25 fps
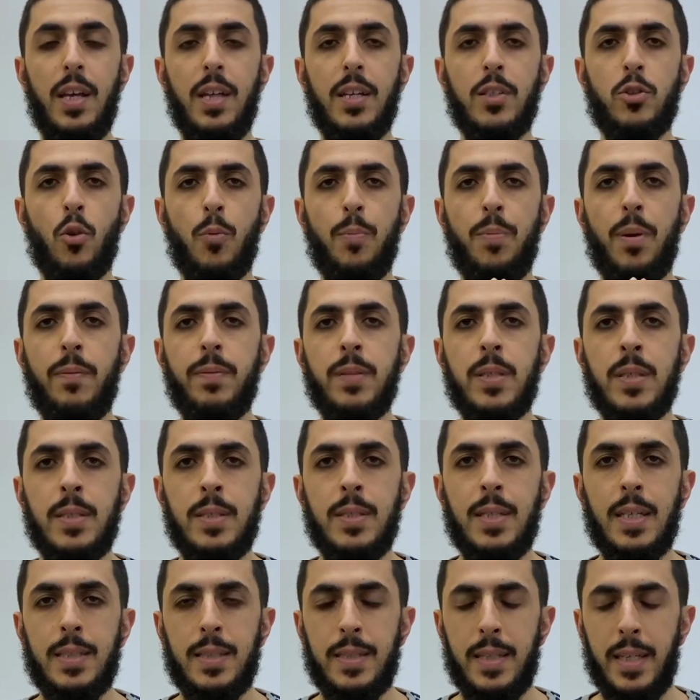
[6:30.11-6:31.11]
So brothers and
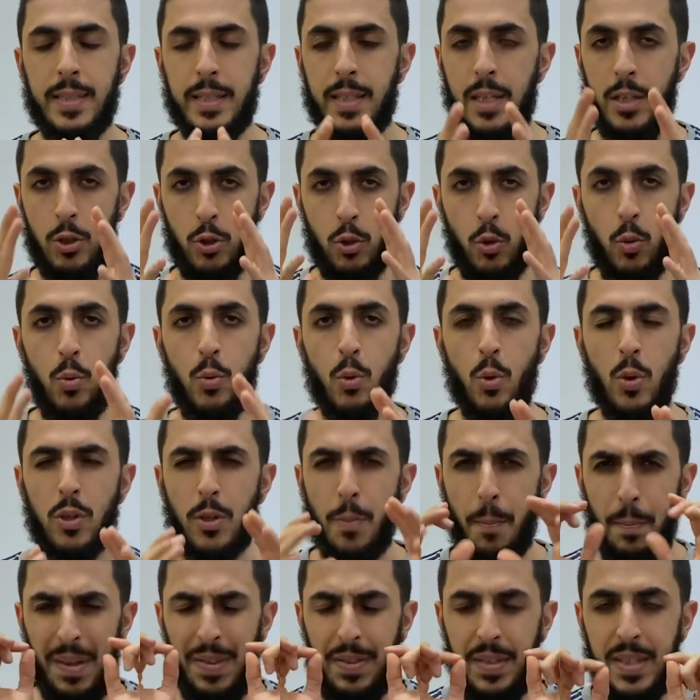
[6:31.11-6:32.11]
sisters, do not
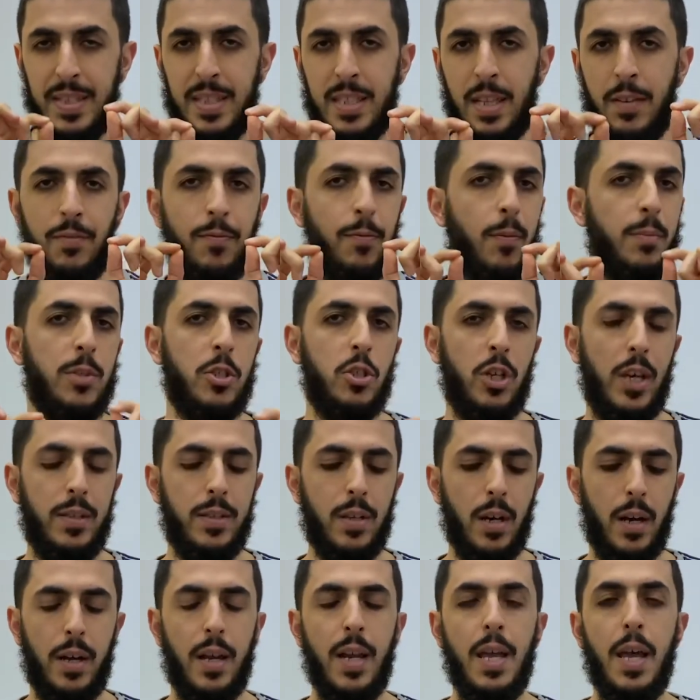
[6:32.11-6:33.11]
be deceived from the
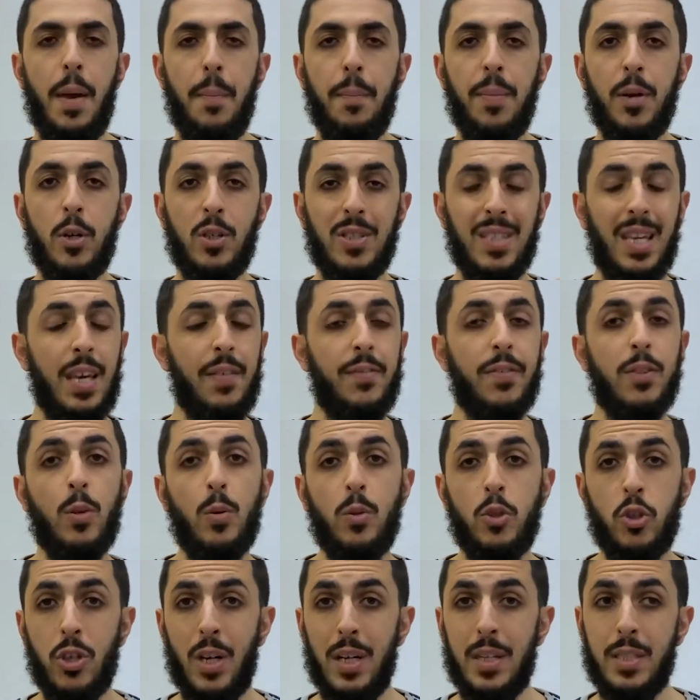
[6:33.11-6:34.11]
shaitan. Because even though
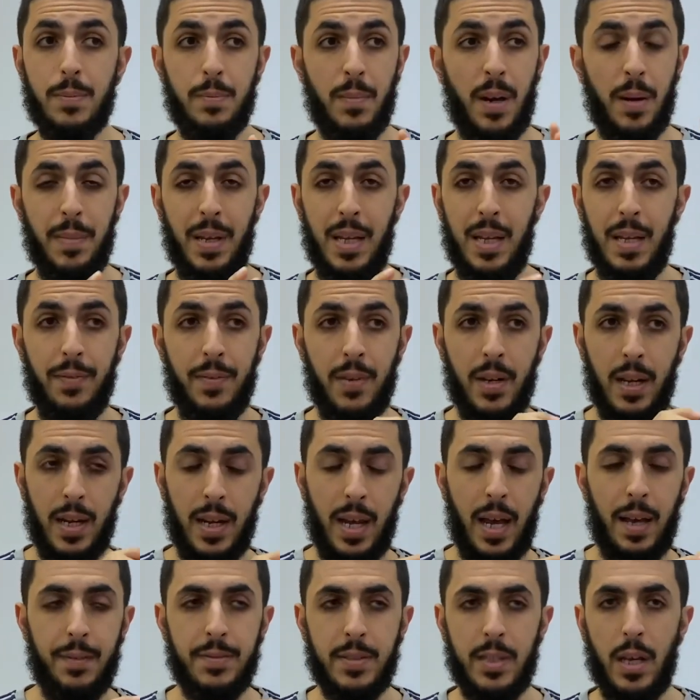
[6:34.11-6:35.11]
Chunkz might be living a
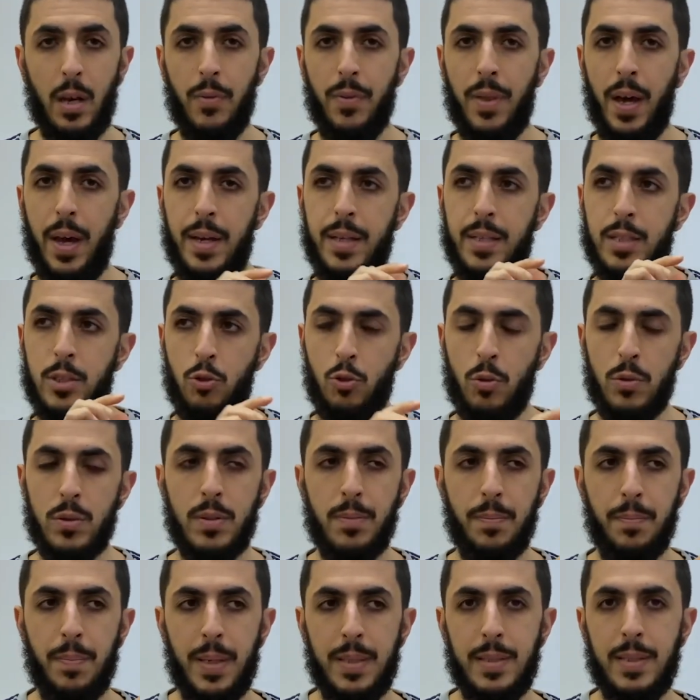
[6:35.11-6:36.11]
lifestyle that is
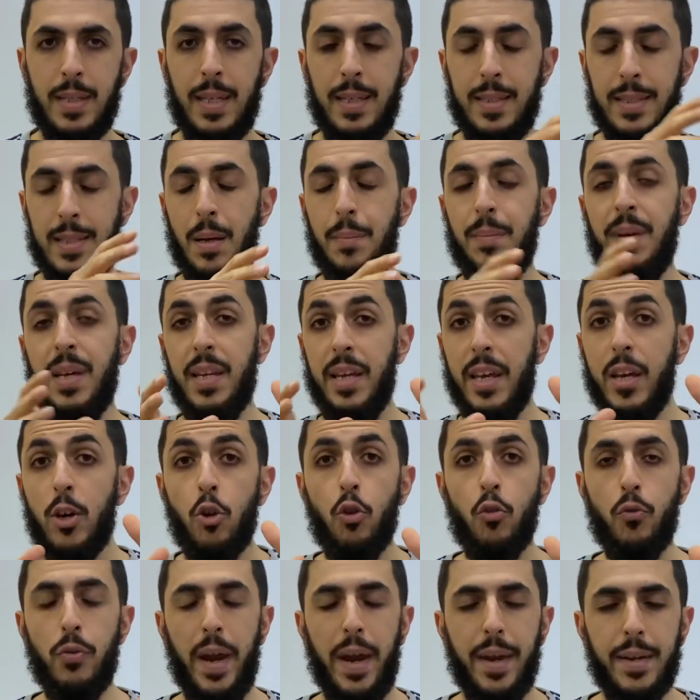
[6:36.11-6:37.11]
not per se Islamically
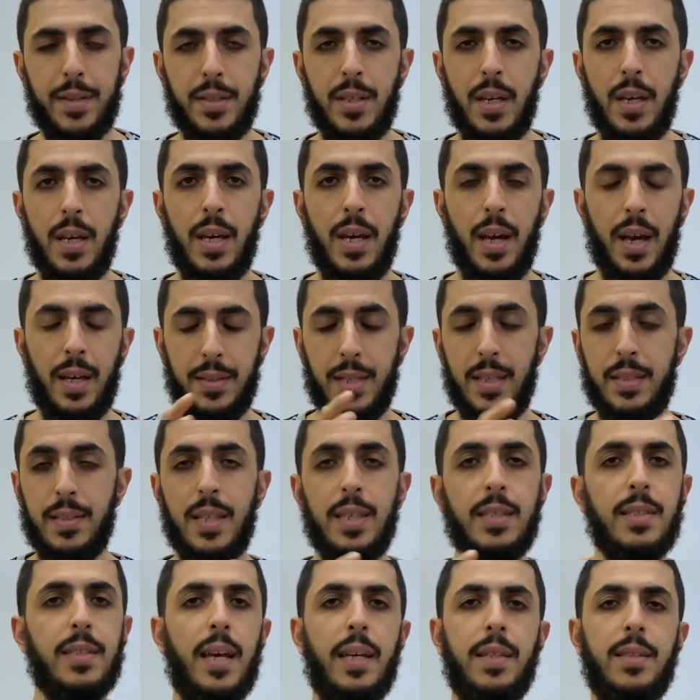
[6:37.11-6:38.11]
correct, and there's
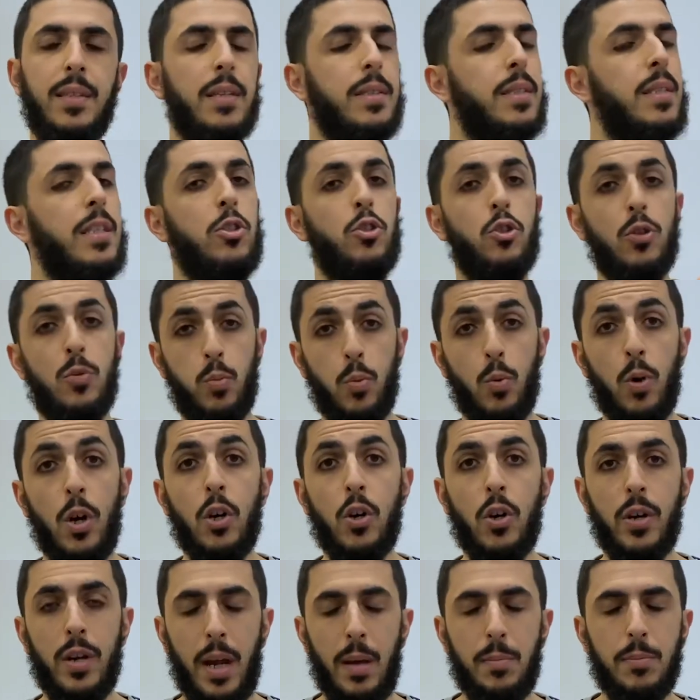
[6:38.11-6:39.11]
things that he does he should
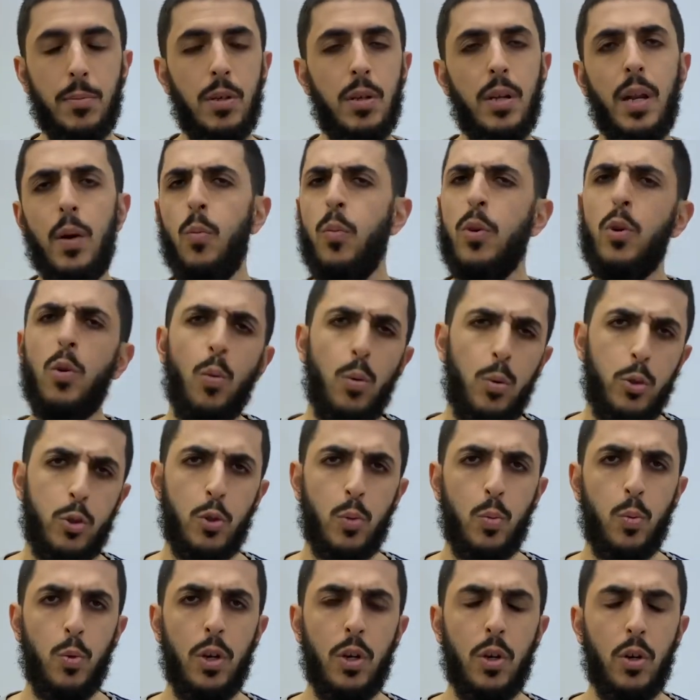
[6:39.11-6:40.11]
work on, alhamdulillah, and we all
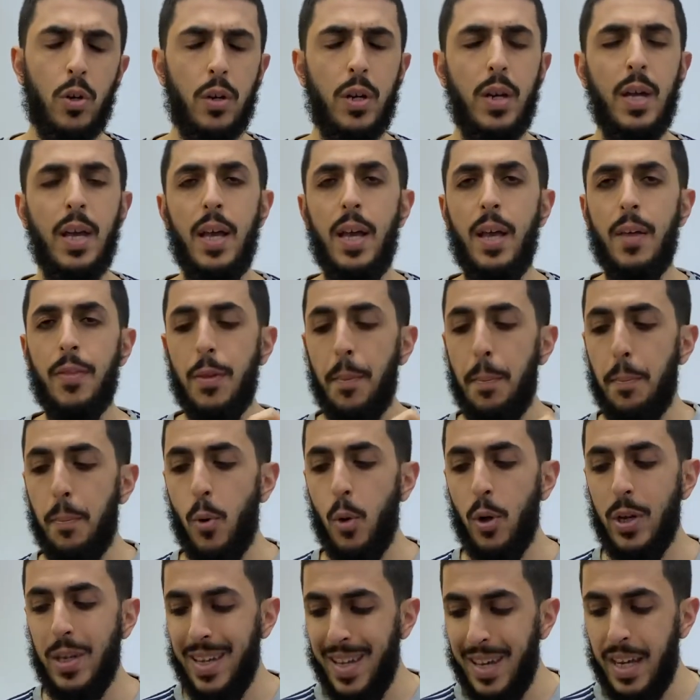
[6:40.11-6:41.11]
should work on, the
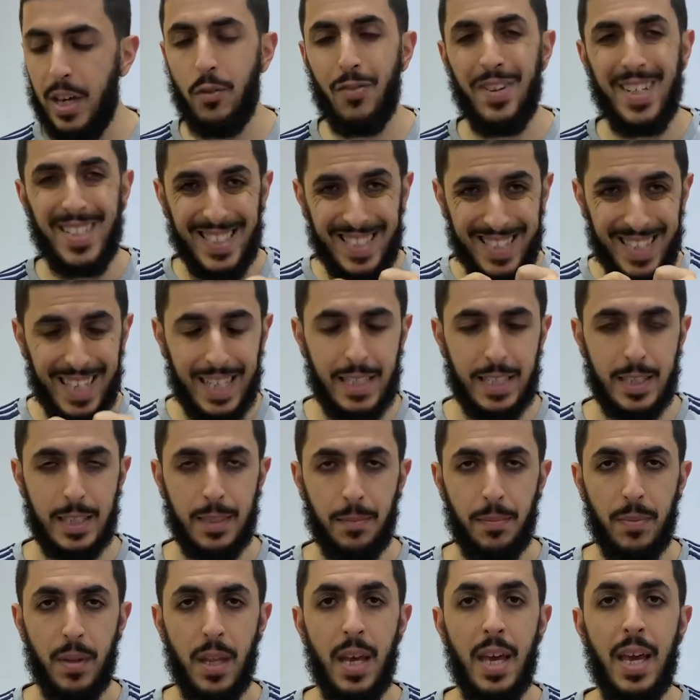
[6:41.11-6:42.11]
point here is
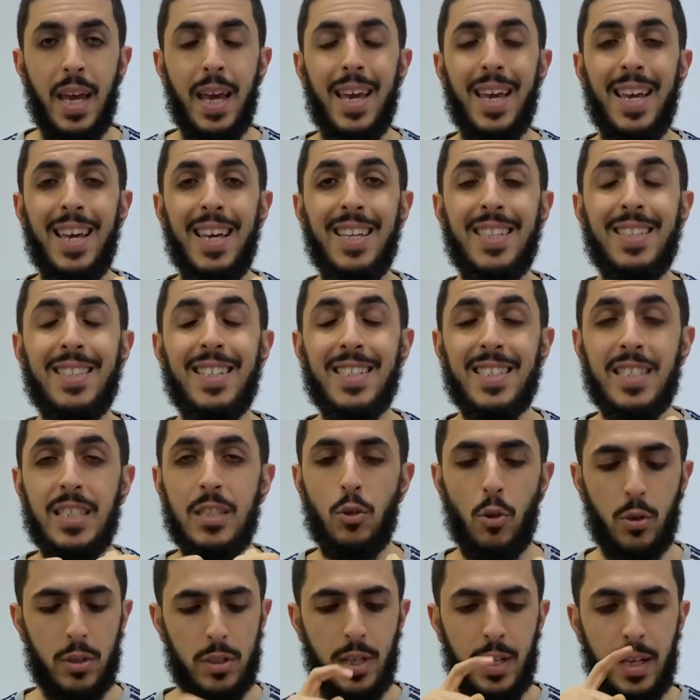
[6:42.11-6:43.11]
this. He does
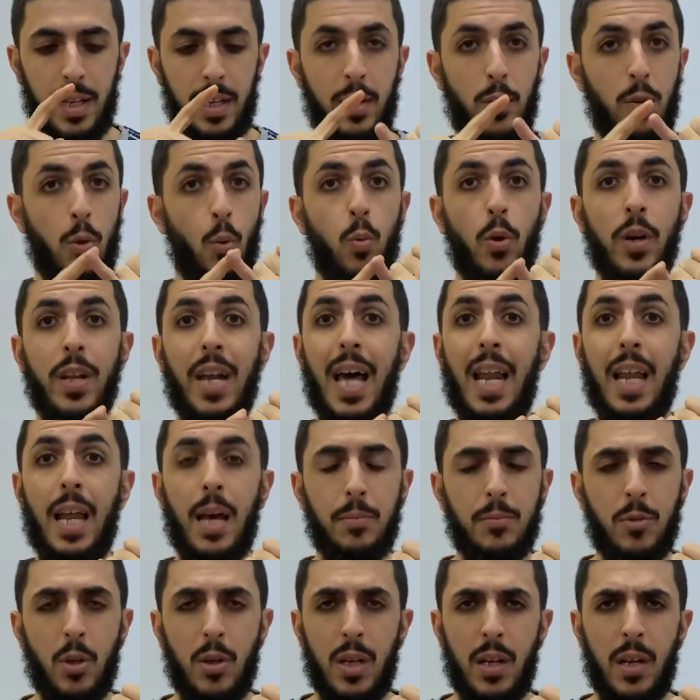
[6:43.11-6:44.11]
not, the word
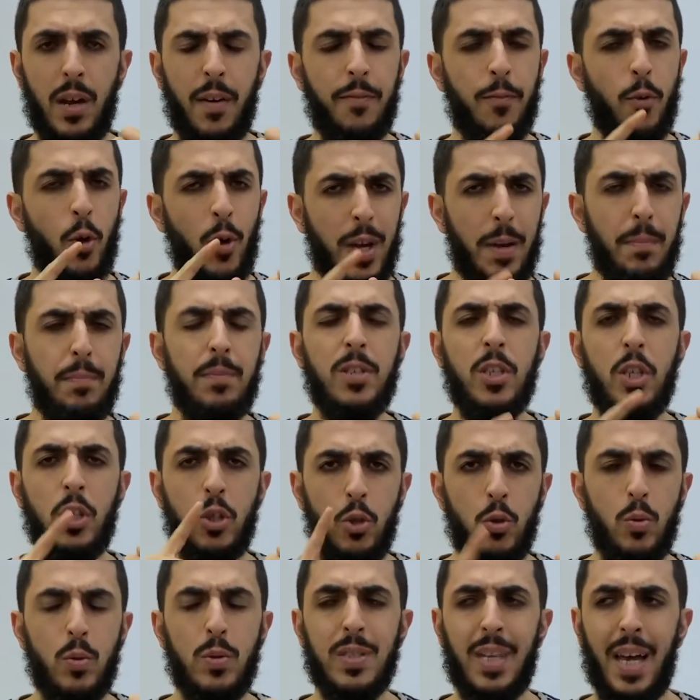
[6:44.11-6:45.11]
alhamdulillah, for him to
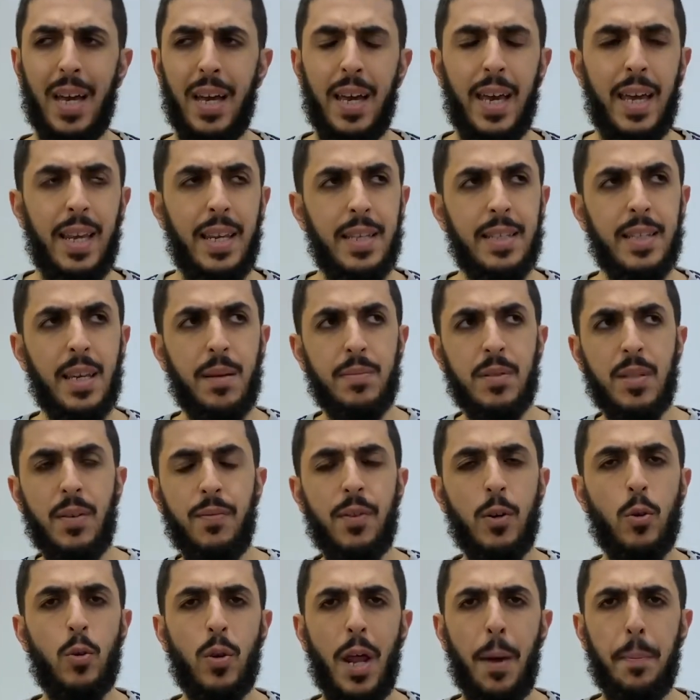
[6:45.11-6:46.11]
use that anytime
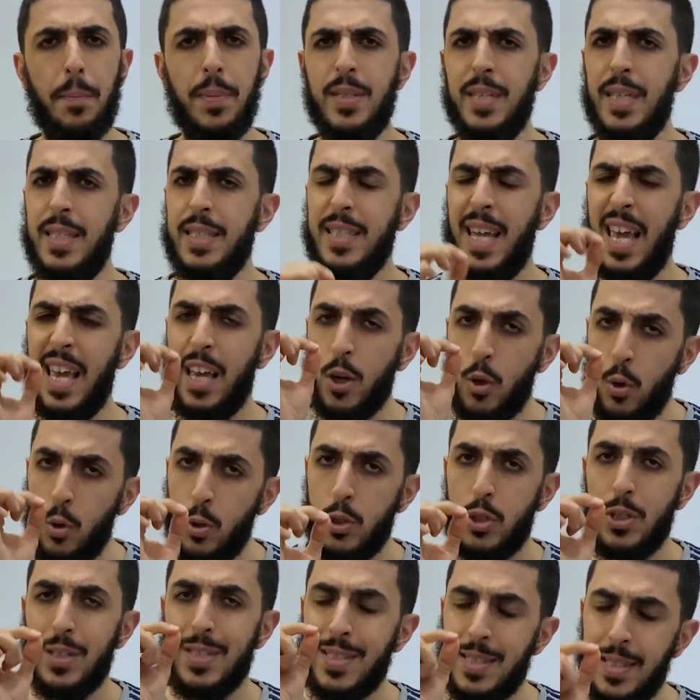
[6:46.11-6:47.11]
something good happens, it's a
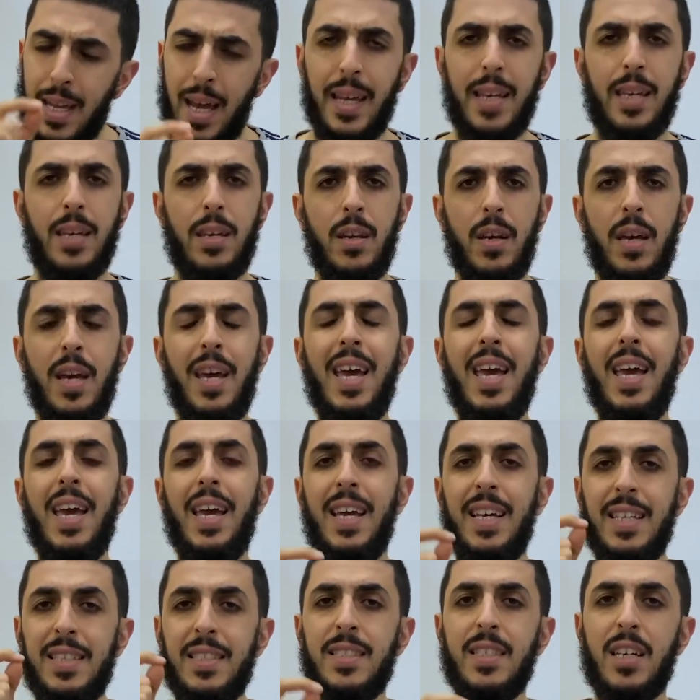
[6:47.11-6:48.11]
good sign.
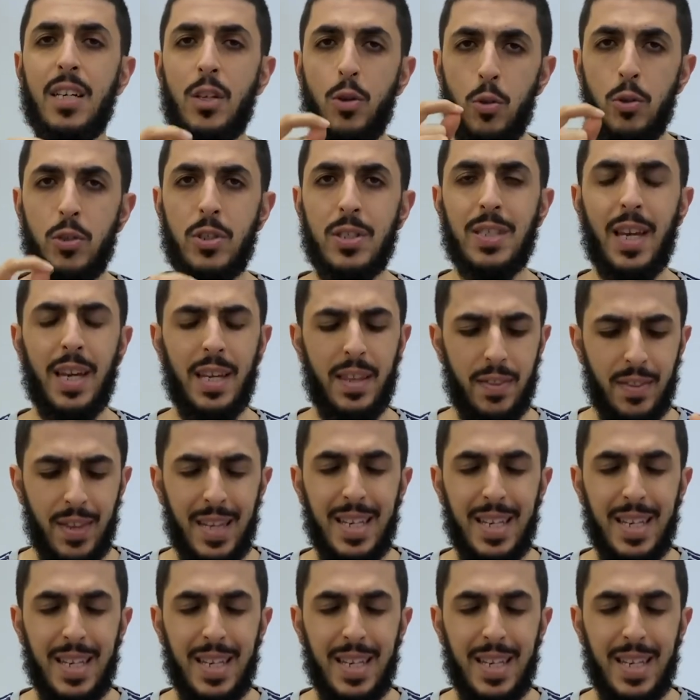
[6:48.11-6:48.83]
It's a good sign.